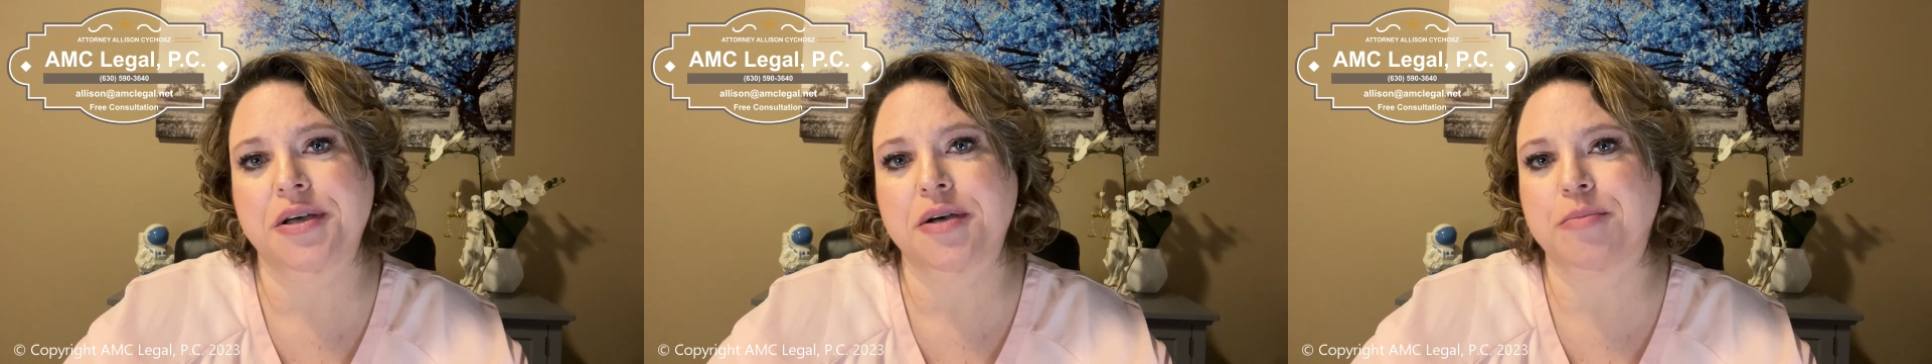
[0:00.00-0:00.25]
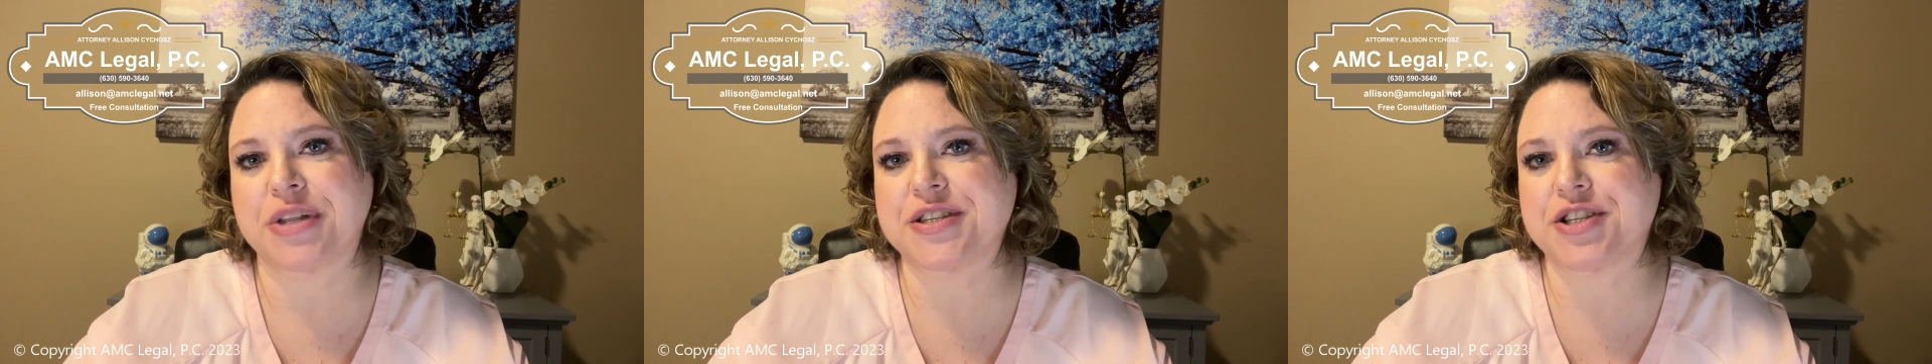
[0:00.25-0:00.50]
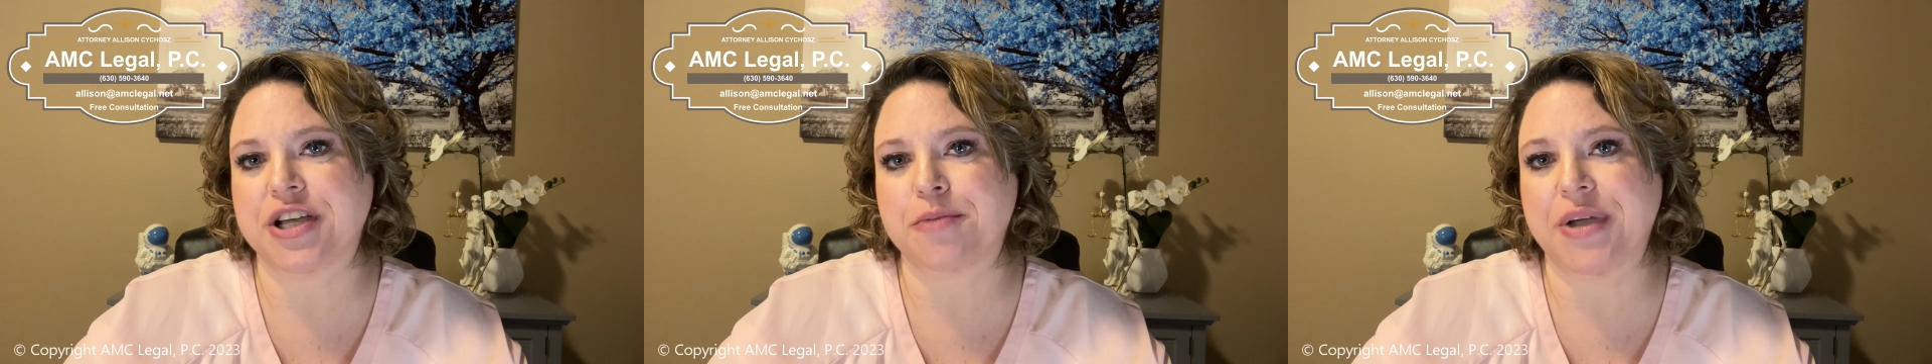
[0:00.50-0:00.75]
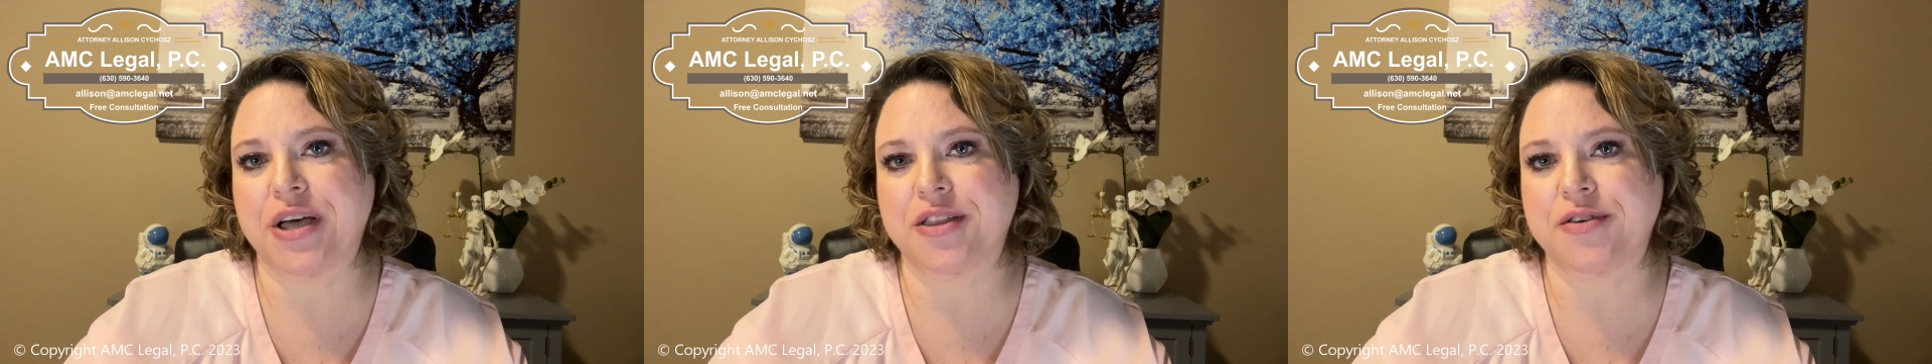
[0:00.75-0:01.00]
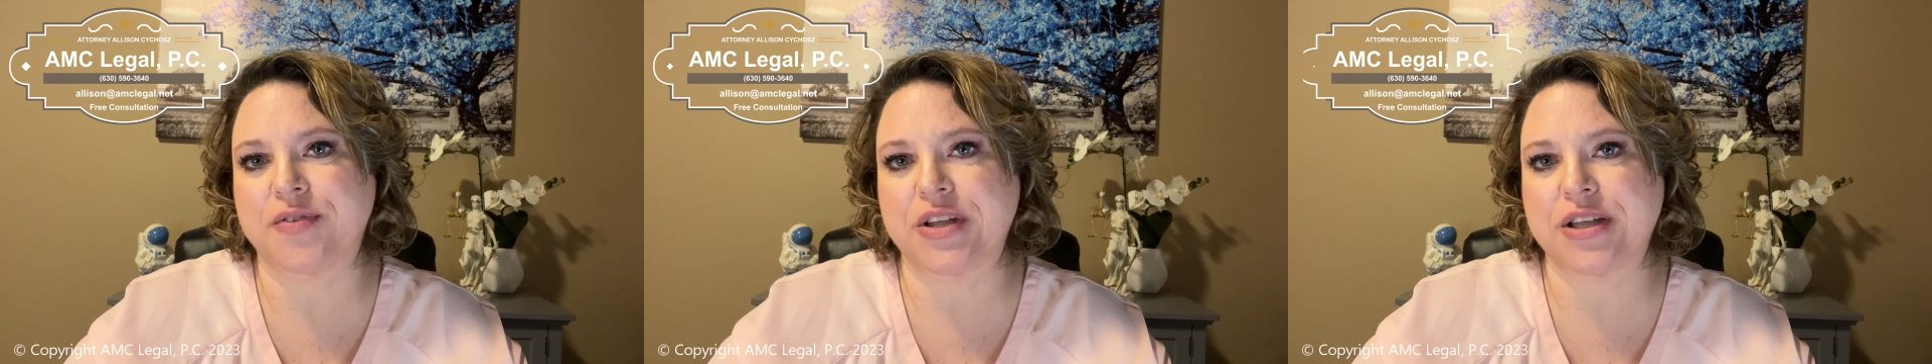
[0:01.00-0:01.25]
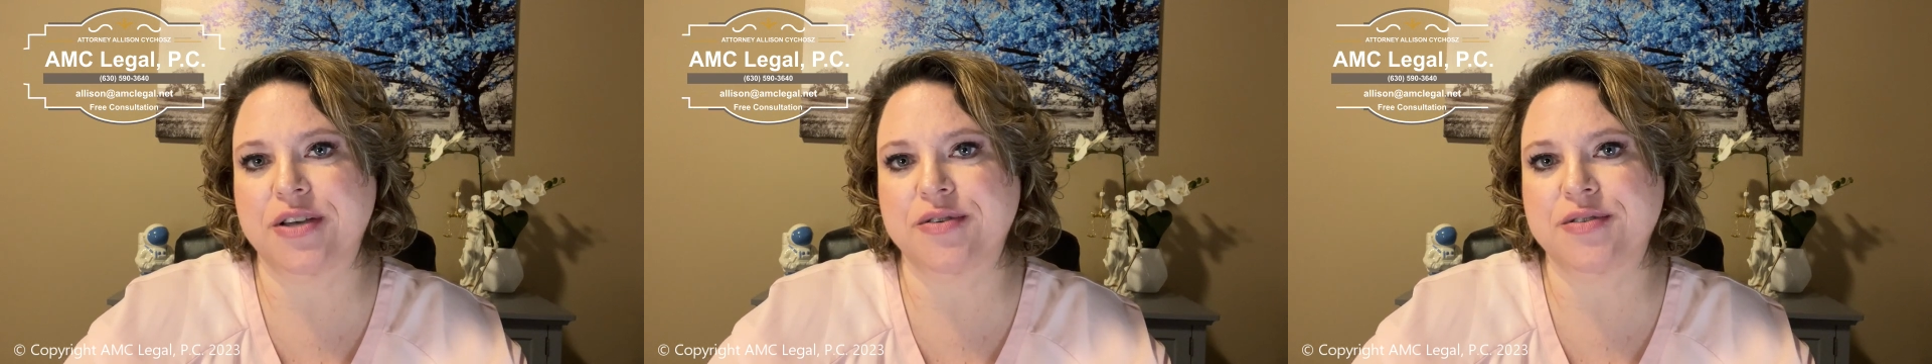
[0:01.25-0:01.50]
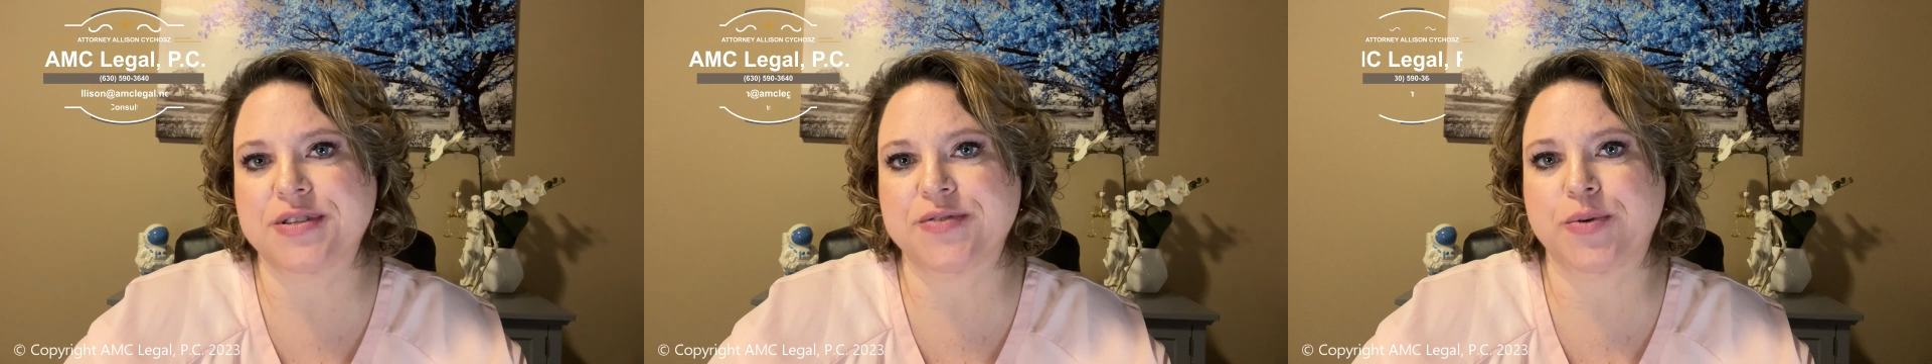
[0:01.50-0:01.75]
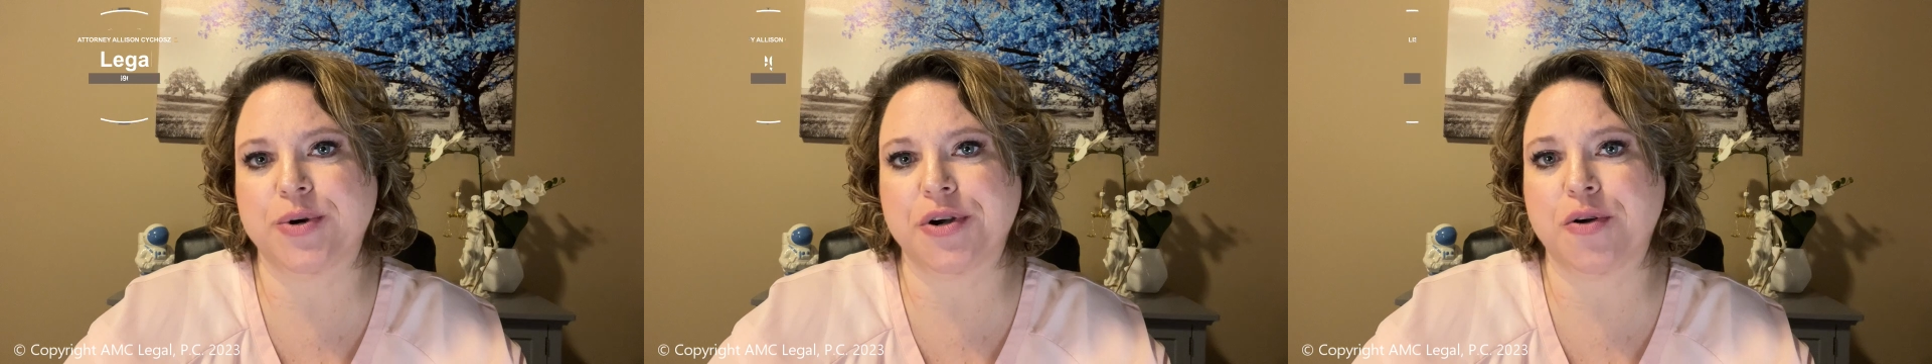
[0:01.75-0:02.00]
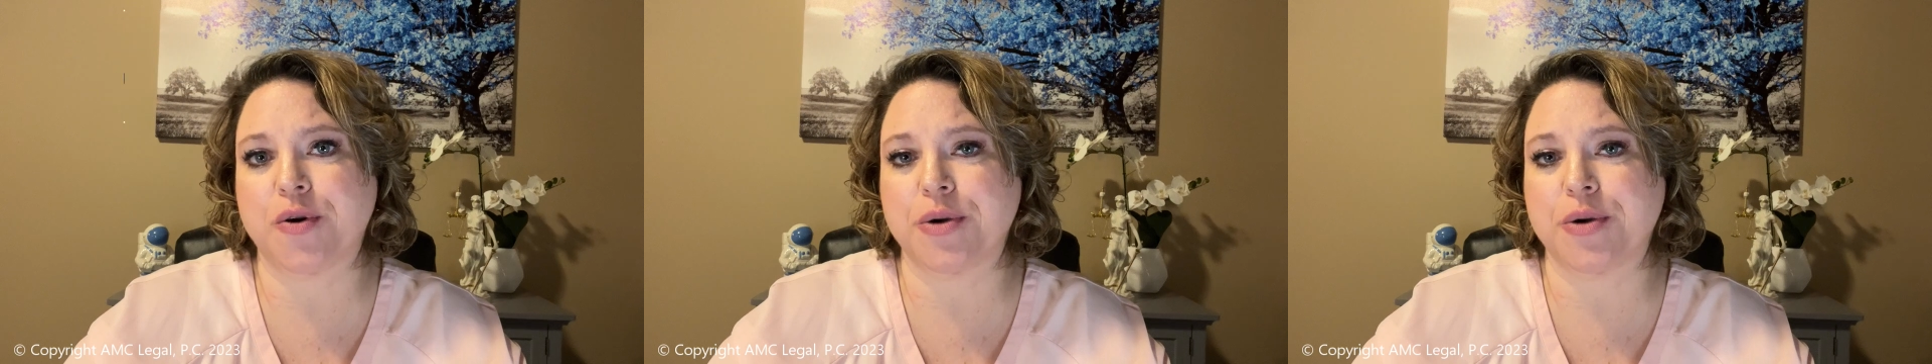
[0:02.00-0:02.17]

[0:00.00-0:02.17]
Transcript: Please check my other videos for